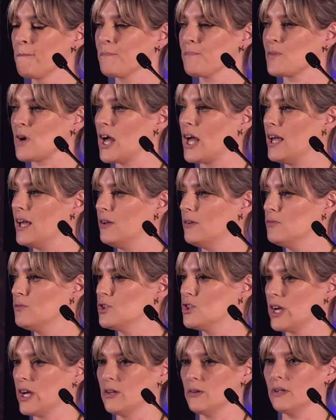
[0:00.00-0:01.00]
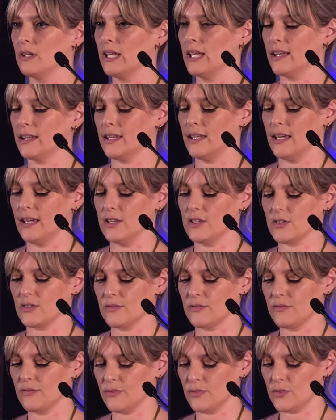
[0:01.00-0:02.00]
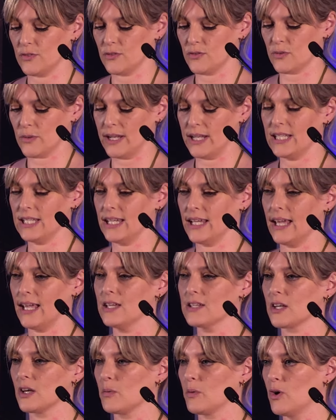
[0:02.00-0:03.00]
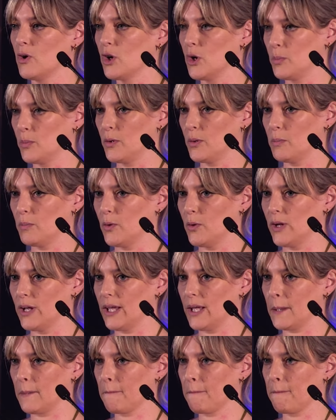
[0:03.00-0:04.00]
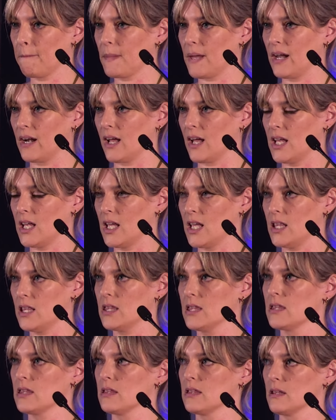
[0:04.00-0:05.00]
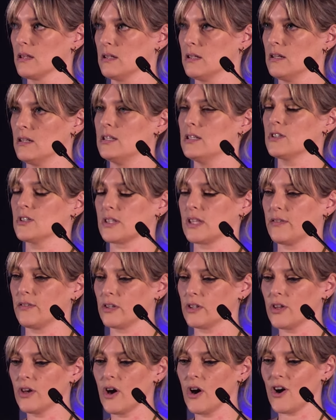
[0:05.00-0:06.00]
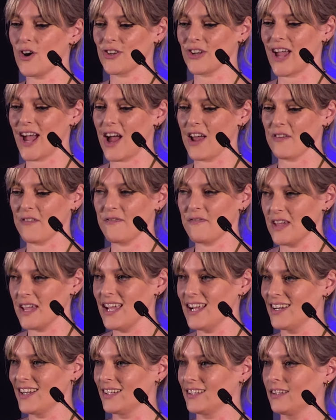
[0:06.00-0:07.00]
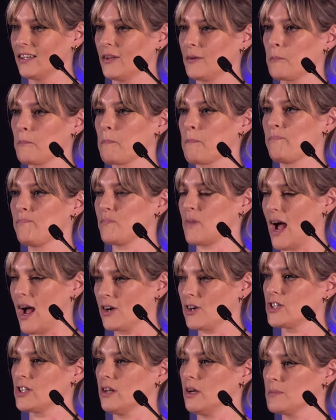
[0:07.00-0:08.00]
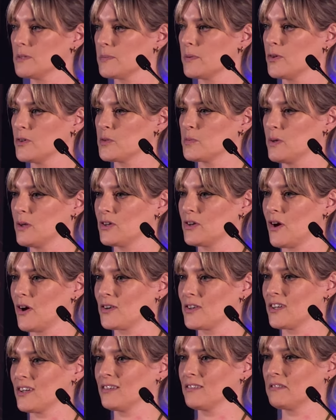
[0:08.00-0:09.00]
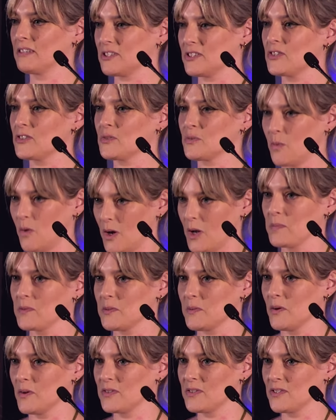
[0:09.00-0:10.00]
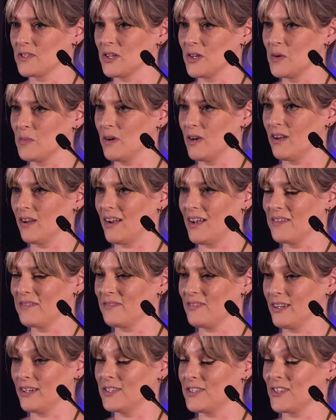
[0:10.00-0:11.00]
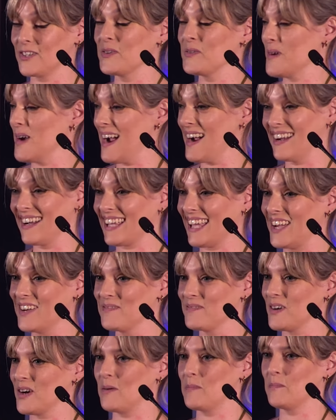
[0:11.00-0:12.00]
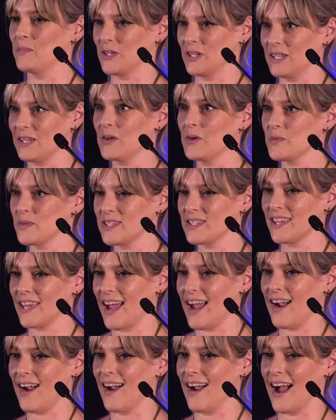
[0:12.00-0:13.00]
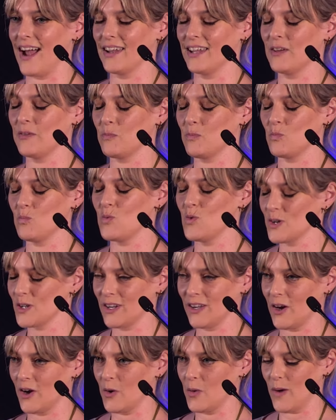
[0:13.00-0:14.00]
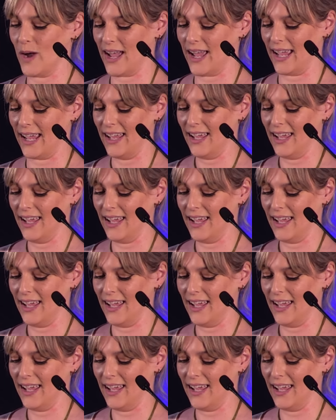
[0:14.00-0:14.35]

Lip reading: I genuinely, at the age of 28, I woke up one morning, and I didn't just have a thought, I had a feeling that actually, I'm supposed to be a doctor. This is what I'm supposed to do with my life. And I don't know where it came from, but it was there and it wouldn't go away.